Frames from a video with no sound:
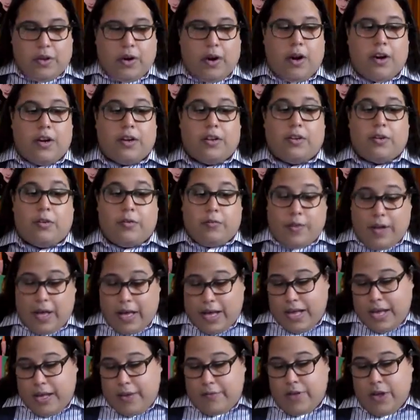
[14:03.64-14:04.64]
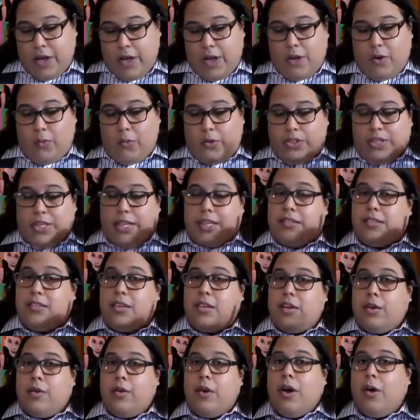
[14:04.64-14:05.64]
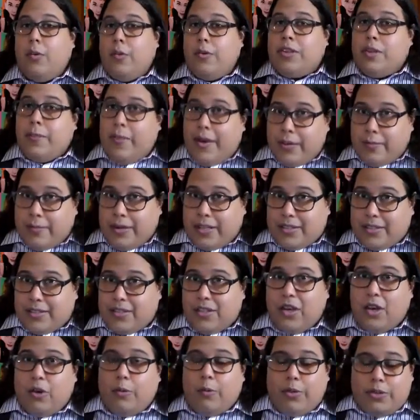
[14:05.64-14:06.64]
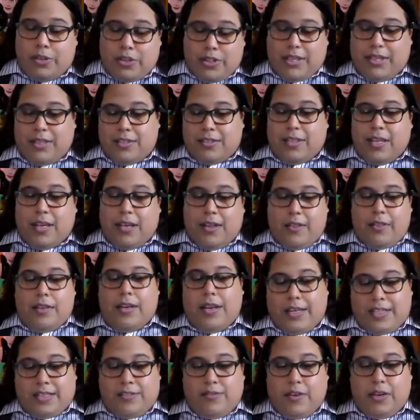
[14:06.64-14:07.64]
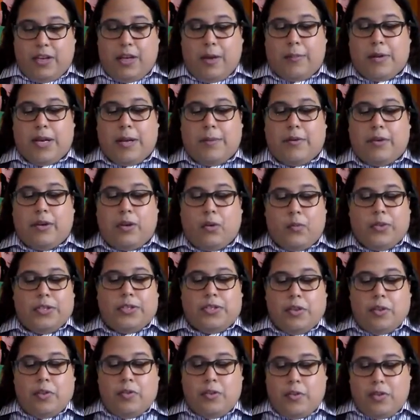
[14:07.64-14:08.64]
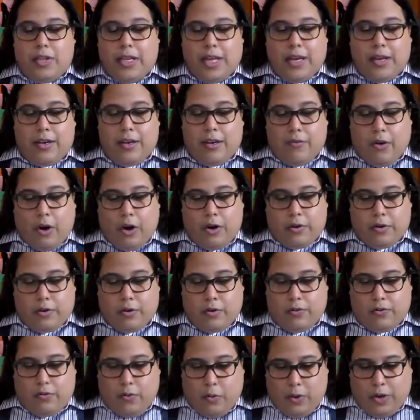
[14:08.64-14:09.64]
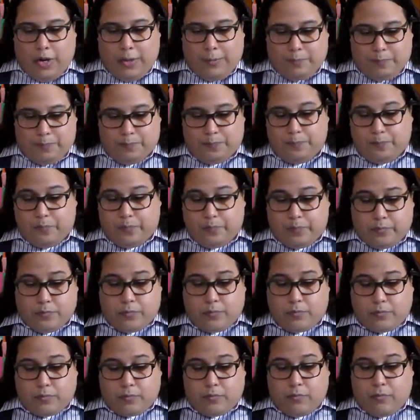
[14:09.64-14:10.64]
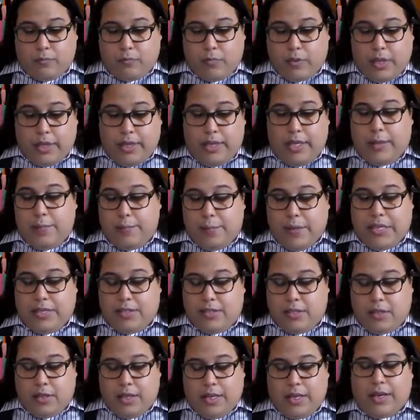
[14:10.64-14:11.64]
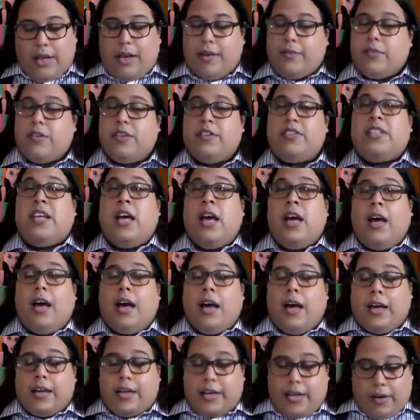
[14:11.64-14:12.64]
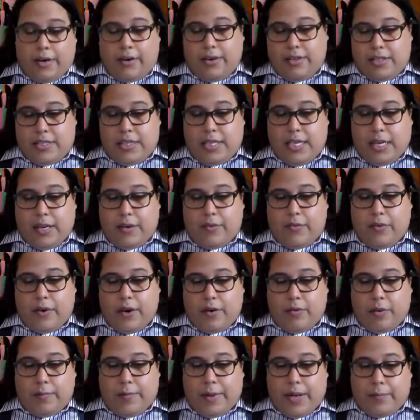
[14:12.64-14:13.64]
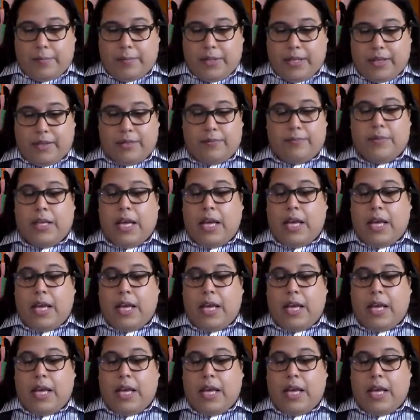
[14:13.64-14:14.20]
to Article 5, which has to do with amendments, which is the next video, but I'm going to whisk you through the end of Article 4. It basically covers a guarantee of a republic,